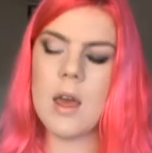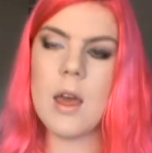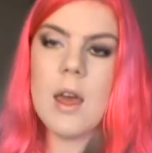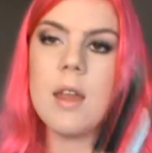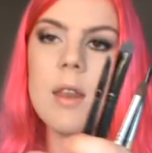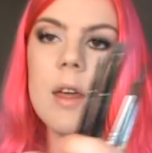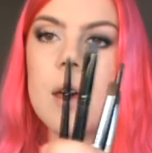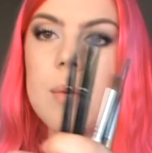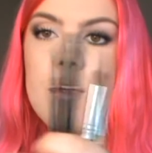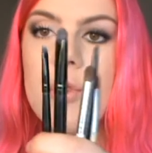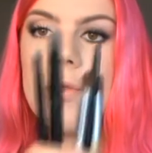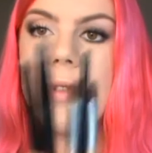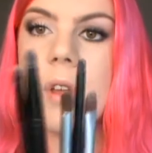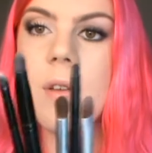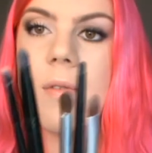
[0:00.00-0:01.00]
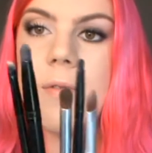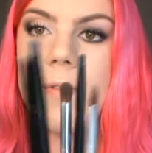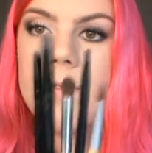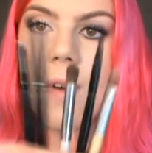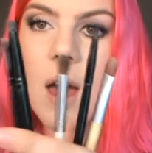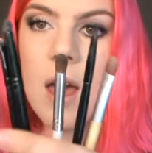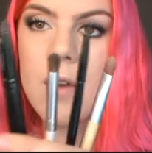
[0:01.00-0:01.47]
And I'm using
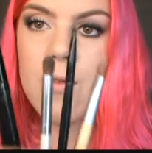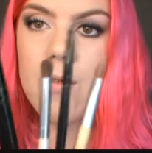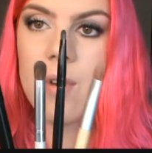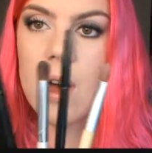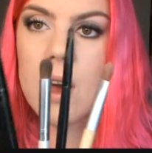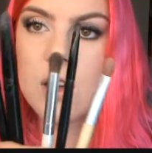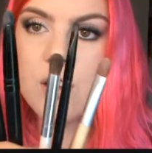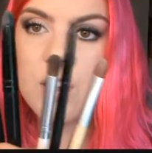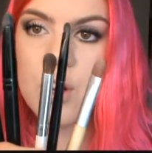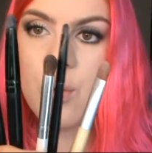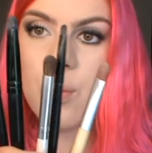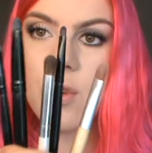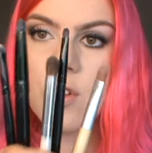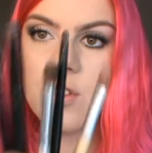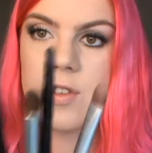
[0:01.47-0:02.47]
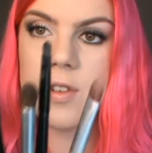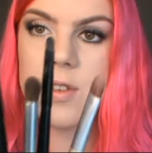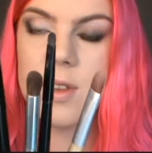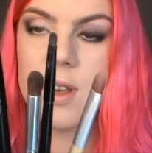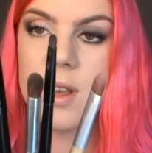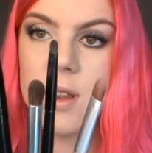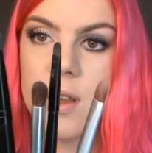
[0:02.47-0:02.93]
five eyeshadow
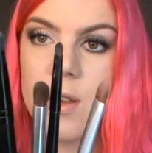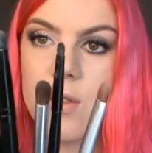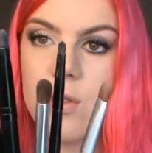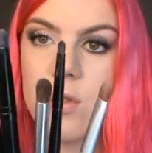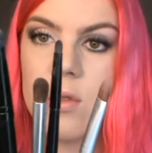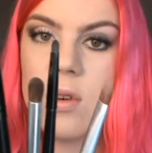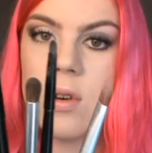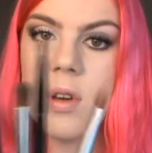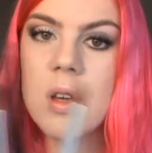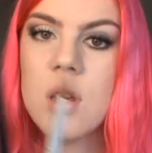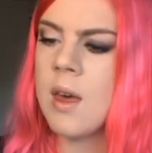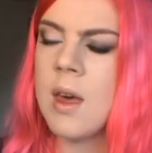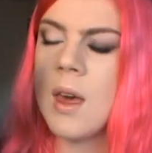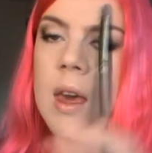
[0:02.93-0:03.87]
brushes in this look.